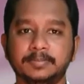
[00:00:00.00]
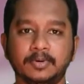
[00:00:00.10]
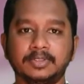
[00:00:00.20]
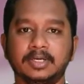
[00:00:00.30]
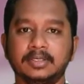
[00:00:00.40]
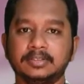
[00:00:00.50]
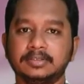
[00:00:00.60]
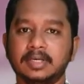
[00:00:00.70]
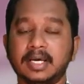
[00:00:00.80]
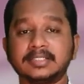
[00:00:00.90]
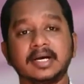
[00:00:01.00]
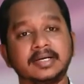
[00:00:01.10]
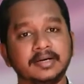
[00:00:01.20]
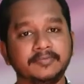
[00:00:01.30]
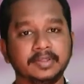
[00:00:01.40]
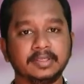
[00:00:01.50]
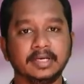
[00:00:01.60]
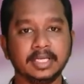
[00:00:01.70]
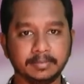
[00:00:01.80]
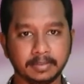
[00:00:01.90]
cheap projectors. I started with
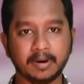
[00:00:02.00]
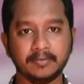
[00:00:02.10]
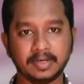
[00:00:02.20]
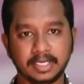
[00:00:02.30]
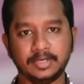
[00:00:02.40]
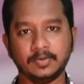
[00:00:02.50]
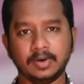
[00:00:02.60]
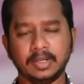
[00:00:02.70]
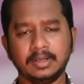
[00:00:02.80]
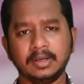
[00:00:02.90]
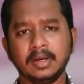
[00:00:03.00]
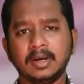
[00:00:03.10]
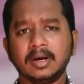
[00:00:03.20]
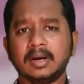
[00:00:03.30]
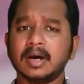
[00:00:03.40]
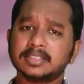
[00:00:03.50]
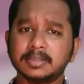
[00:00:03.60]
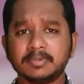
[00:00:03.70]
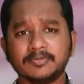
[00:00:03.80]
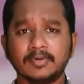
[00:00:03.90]
D B Power T twenty,
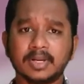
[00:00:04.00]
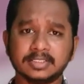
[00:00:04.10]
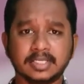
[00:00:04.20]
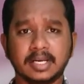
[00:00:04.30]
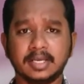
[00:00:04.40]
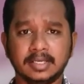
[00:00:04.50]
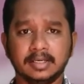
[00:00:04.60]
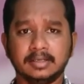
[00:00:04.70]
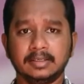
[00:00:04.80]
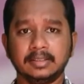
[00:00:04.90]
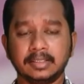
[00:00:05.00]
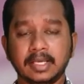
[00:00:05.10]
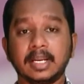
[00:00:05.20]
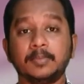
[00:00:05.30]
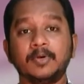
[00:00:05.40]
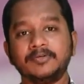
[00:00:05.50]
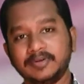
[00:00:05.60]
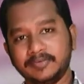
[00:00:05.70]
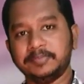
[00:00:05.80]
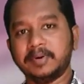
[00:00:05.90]
lasted me for less than a year. Then I
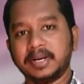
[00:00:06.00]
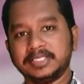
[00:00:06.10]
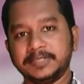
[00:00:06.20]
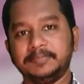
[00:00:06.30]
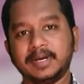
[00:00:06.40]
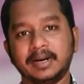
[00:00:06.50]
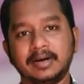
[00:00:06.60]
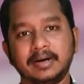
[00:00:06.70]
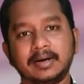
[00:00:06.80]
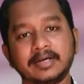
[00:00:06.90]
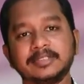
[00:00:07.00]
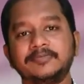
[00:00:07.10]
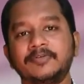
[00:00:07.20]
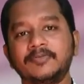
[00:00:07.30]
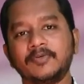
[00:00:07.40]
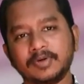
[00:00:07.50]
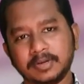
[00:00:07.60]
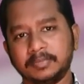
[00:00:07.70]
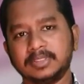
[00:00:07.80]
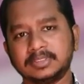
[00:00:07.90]
bought Vivid Bright G P one hundred, lasted for
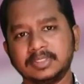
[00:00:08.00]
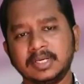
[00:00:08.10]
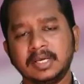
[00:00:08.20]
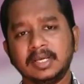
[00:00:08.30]
fourteen months.